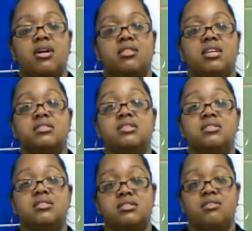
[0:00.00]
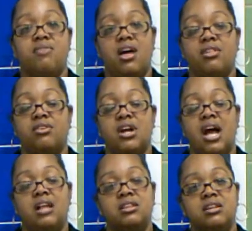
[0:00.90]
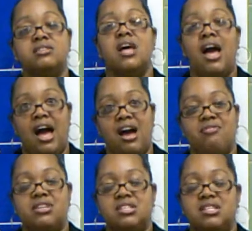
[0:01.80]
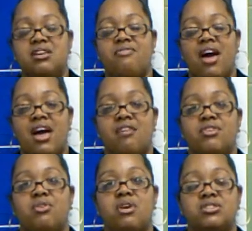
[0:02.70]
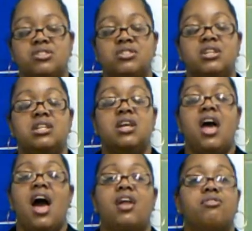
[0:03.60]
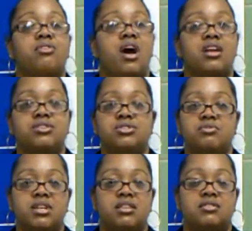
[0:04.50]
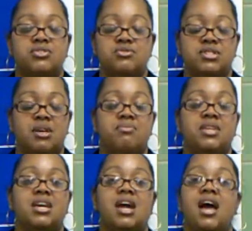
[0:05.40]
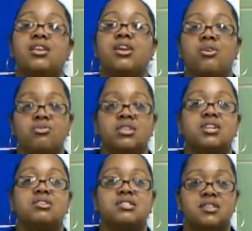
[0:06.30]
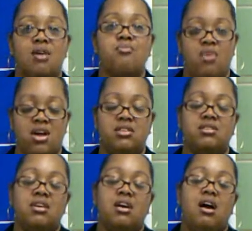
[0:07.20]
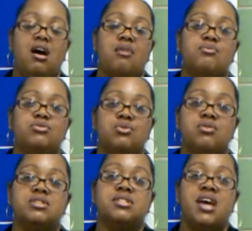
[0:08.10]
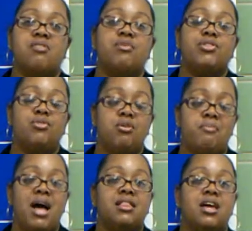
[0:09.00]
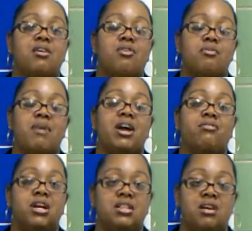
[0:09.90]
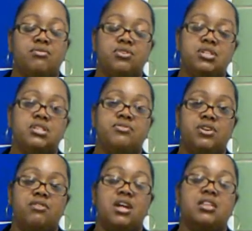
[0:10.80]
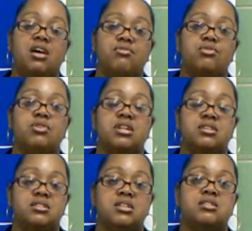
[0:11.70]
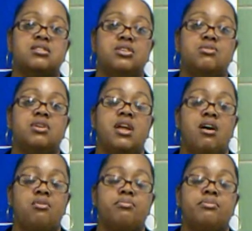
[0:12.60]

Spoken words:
the assistance of other colleagues, obviously, if I have a question, I don't know how to do something, I know that there's someone who's on staff, whether on my grade level or a different grade level, who can assist and who can help.